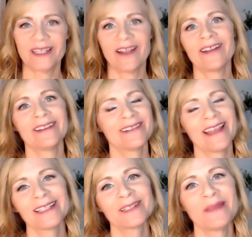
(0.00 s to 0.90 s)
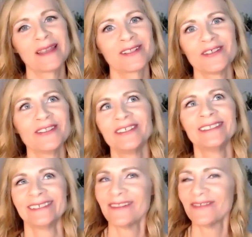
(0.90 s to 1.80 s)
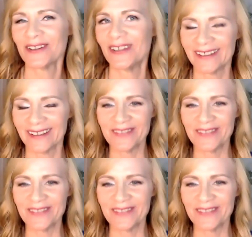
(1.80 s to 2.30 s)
Sorry, you're not special. If you're